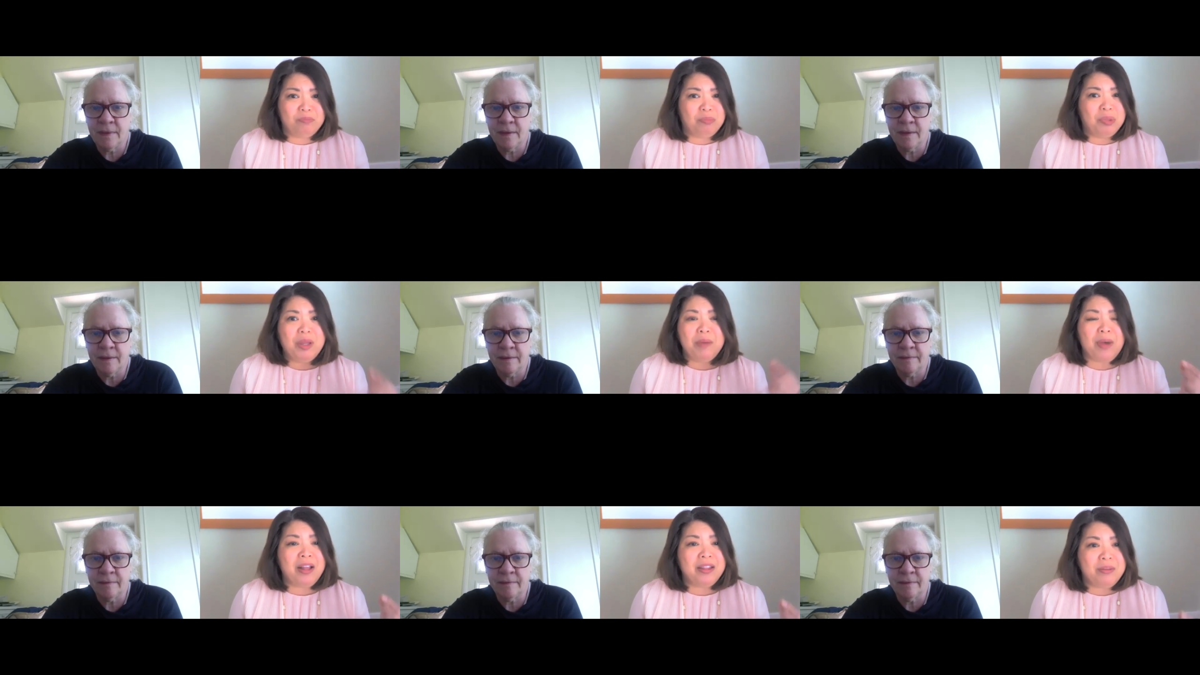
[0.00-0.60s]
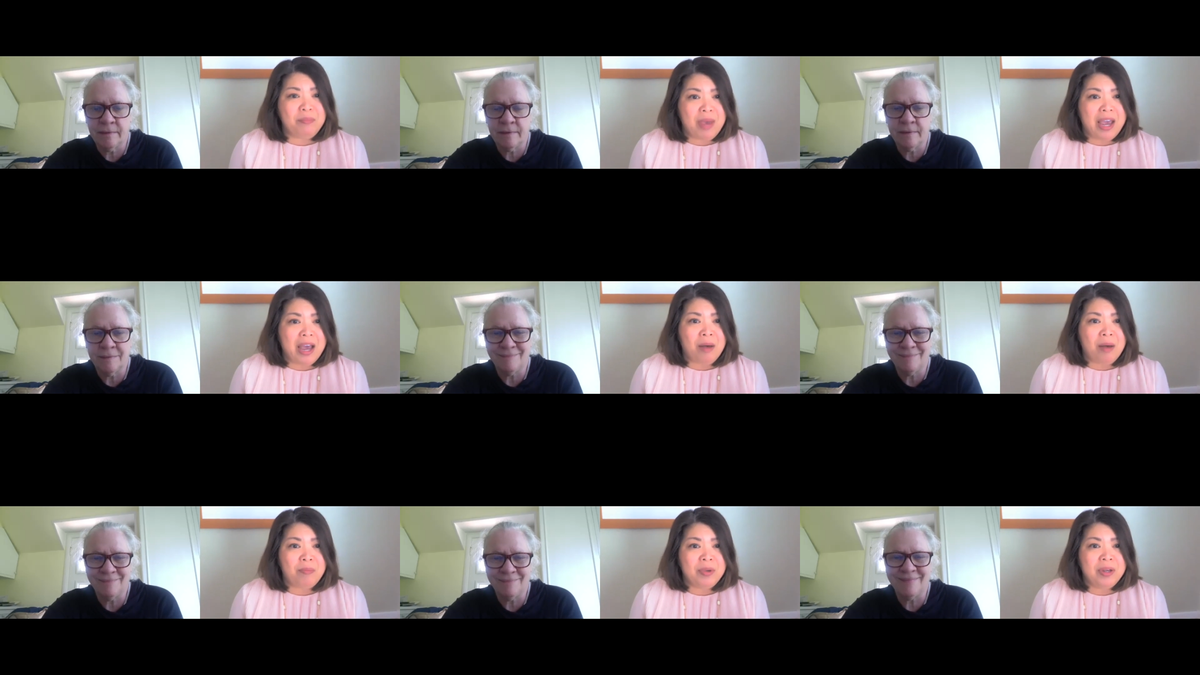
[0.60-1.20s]
Speaker 1: blip on the
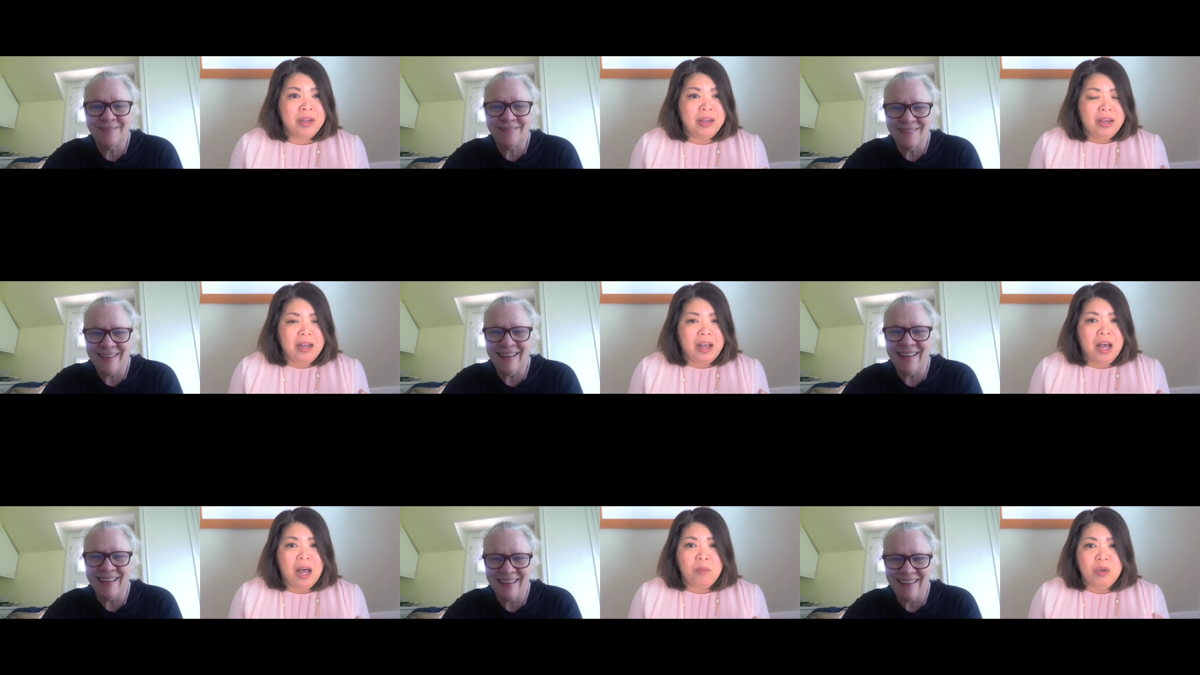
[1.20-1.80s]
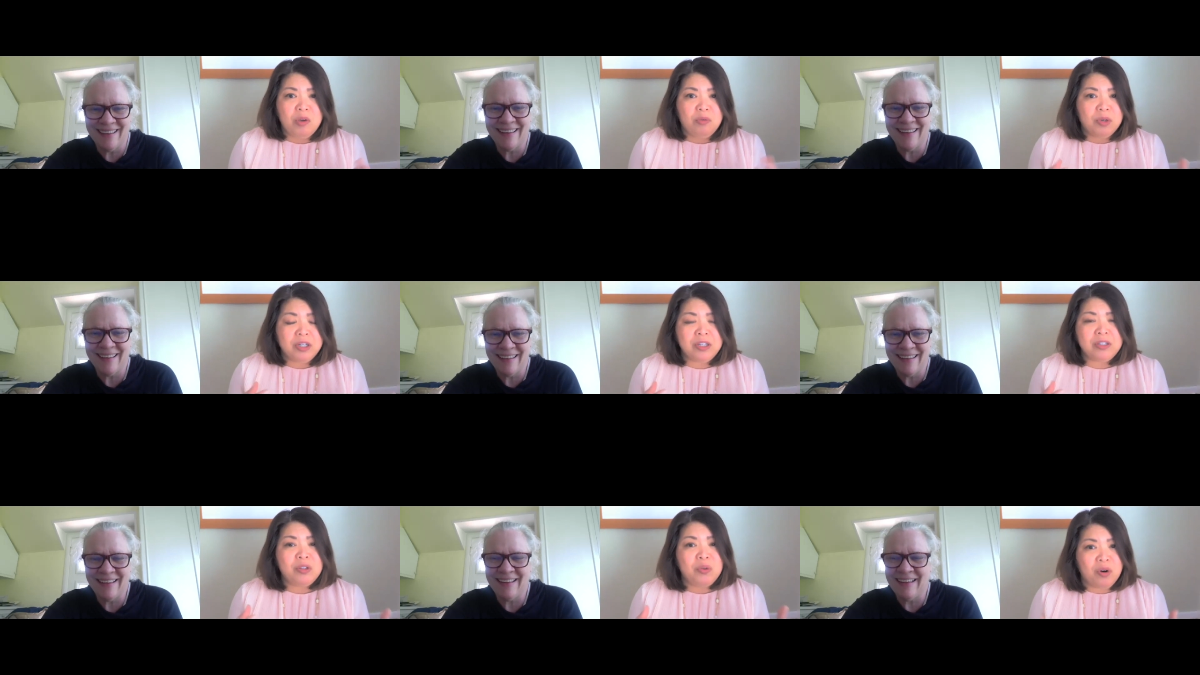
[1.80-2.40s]
map. Um, you
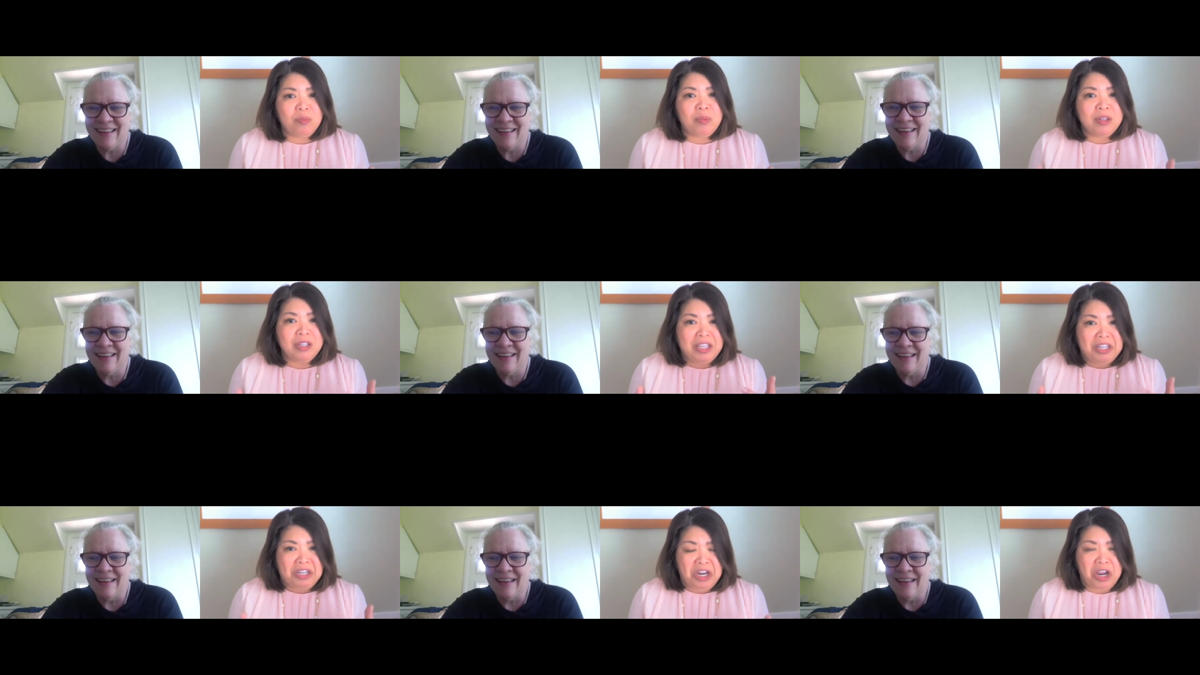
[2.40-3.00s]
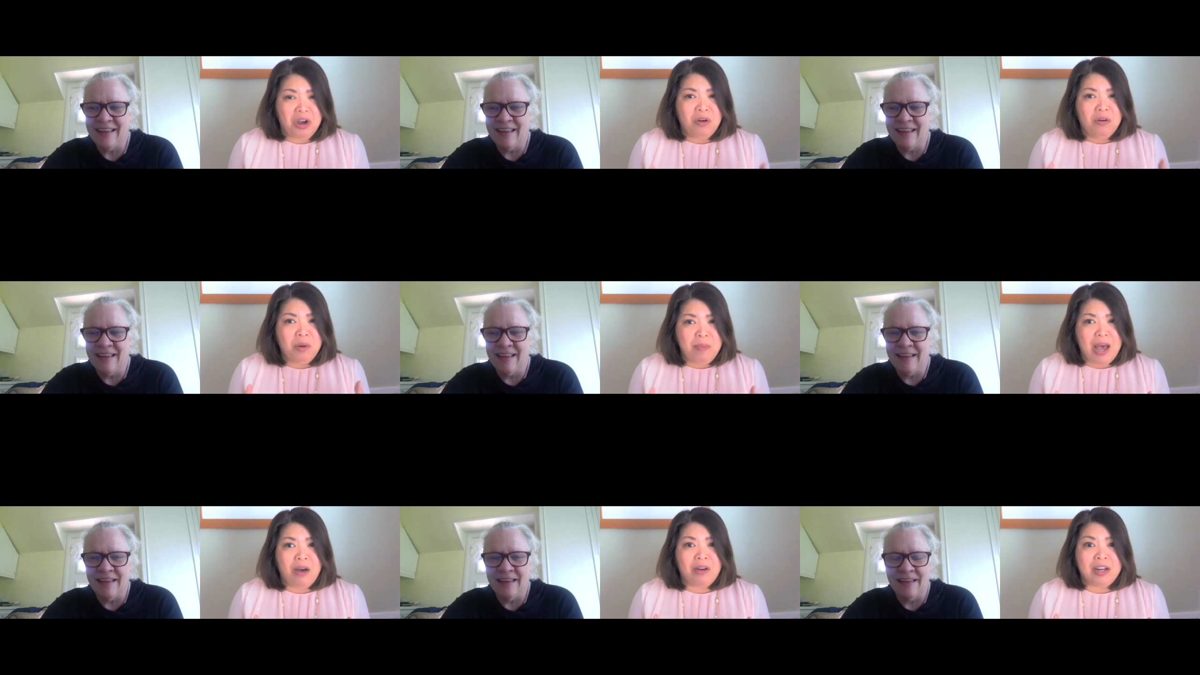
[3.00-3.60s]
wouldn't normally know
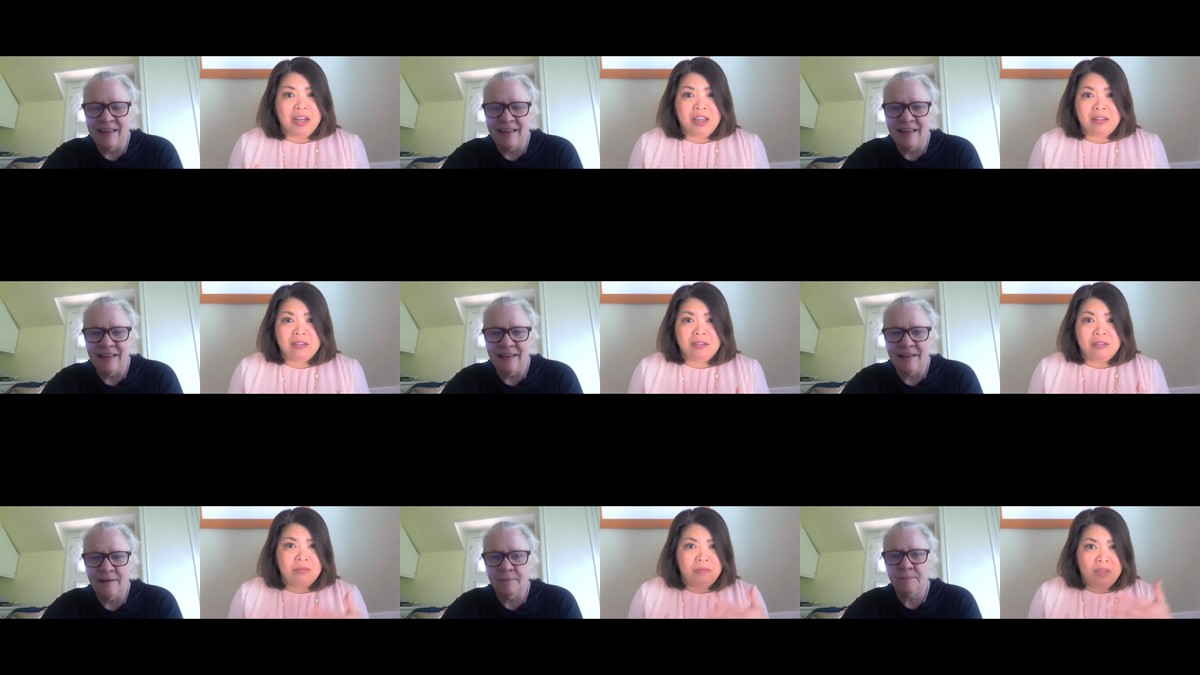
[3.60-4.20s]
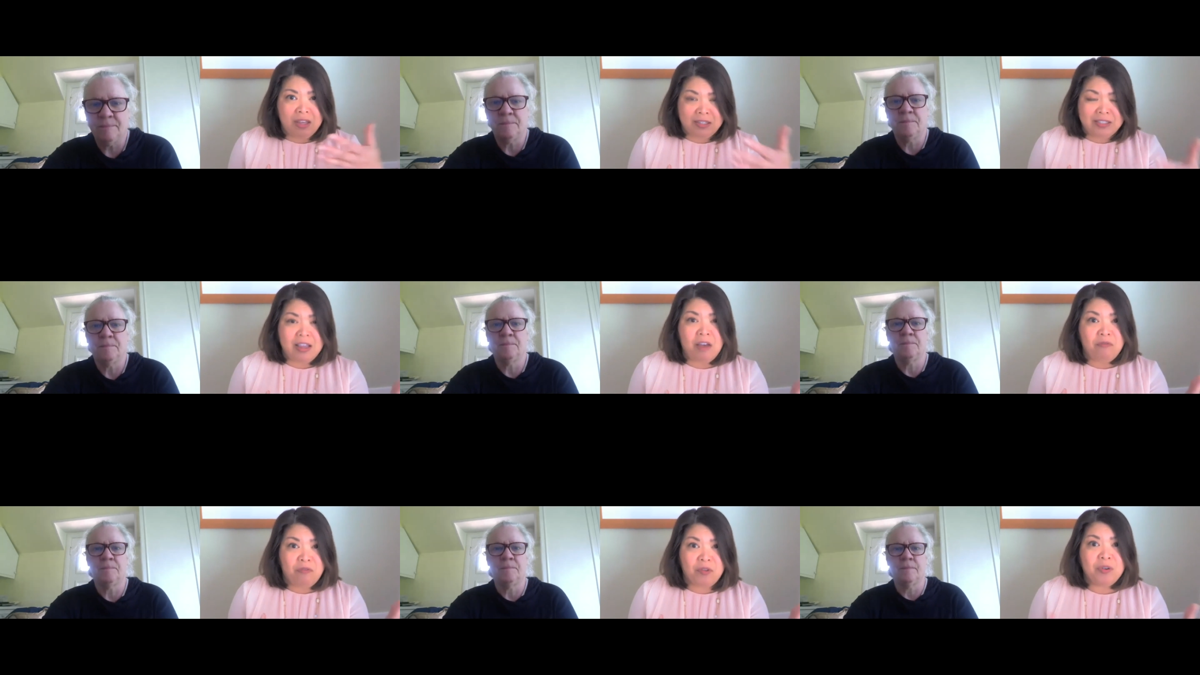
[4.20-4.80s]
about it
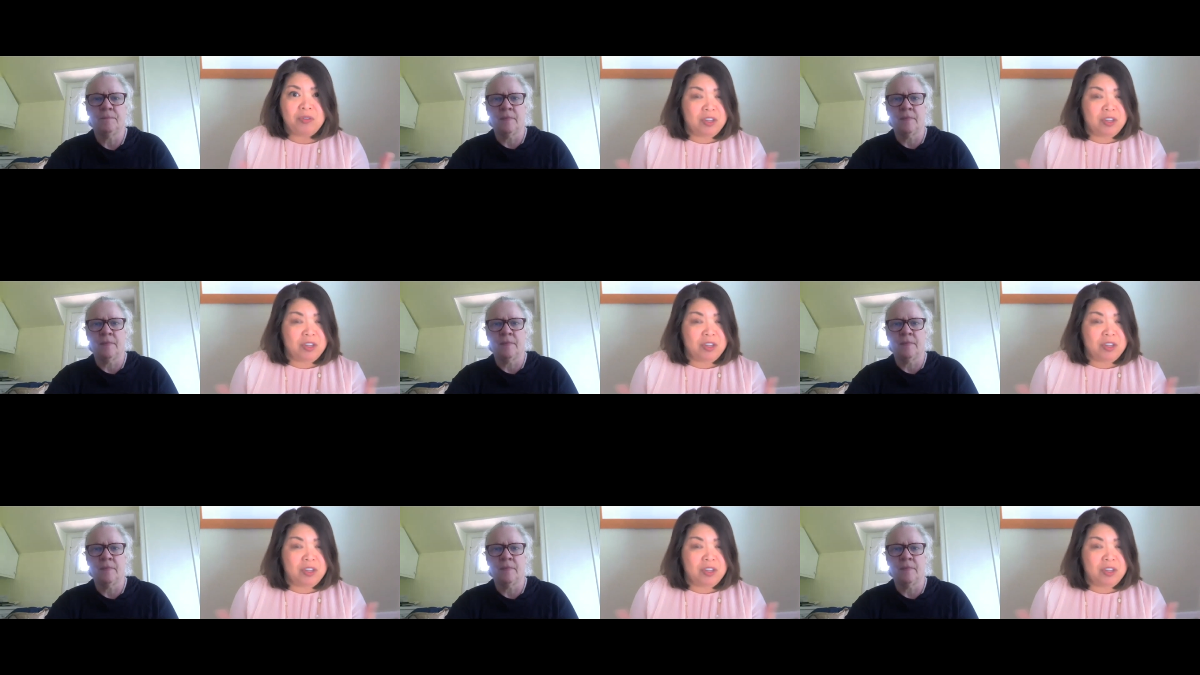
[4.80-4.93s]
except for